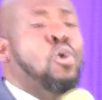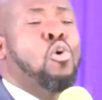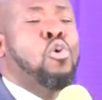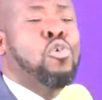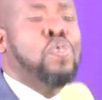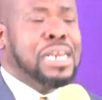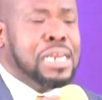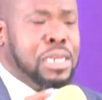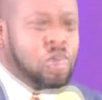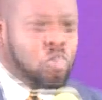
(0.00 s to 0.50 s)

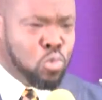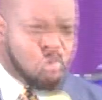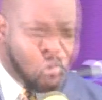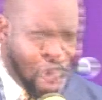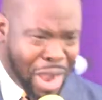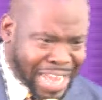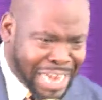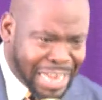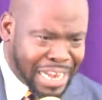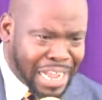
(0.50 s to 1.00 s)
only
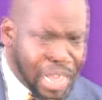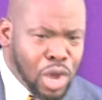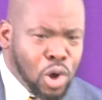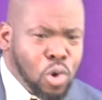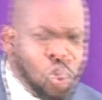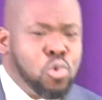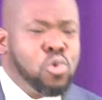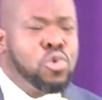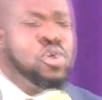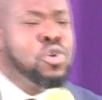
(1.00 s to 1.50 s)
one
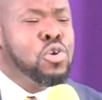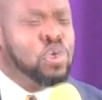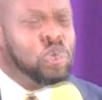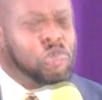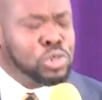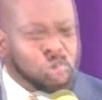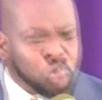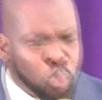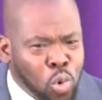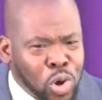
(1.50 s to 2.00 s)
who
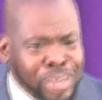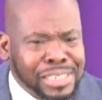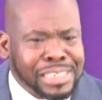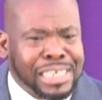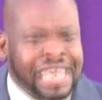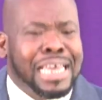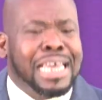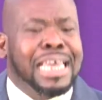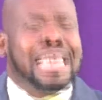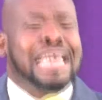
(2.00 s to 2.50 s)
knows what
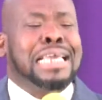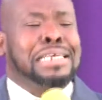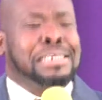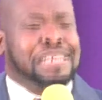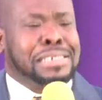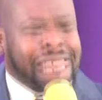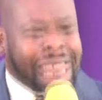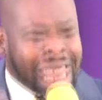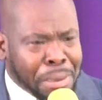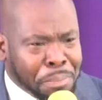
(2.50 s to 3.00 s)
he's
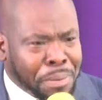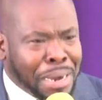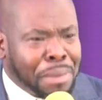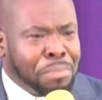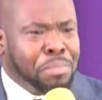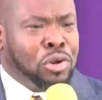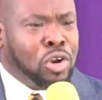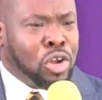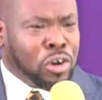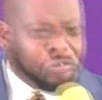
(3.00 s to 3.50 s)

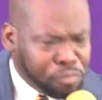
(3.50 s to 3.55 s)
capable of